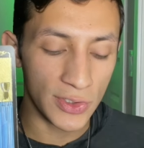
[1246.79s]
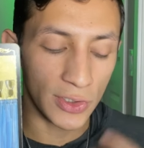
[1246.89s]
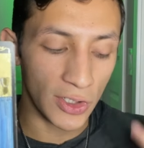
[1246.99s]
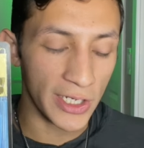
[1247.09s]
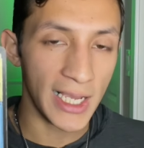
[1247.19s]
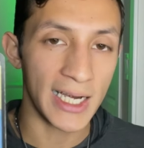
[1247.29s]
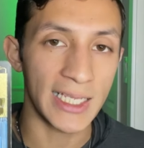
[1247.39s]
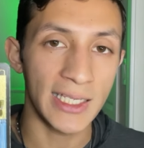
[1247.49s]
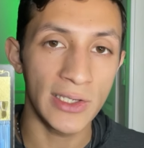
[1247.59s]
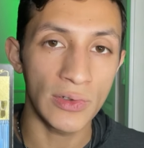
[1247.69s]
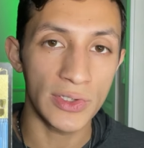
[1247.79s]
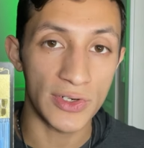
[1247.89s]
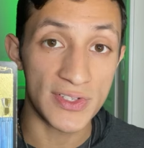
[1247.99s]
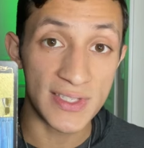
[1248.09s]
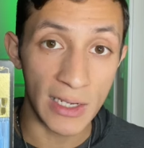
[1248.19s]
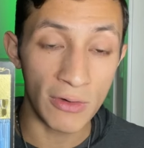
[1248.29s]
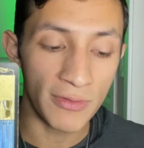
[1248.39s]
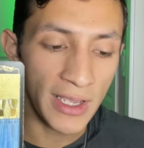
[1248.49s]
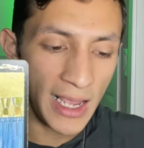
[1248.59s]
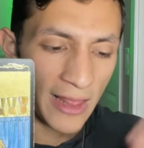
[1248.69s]
you're learning how to heal
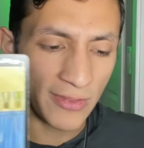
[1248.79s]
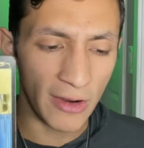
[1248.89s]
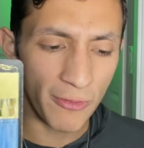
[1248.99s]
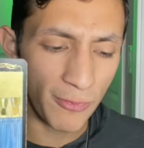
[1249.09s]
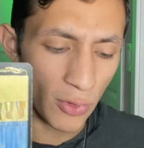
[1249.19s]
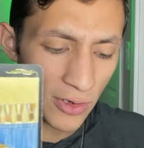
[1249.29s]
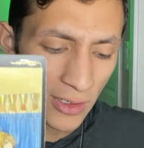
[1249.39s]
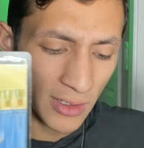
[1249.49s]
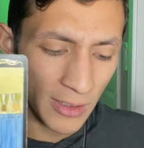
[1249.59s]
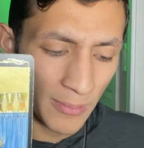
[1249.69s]
yourself and therefore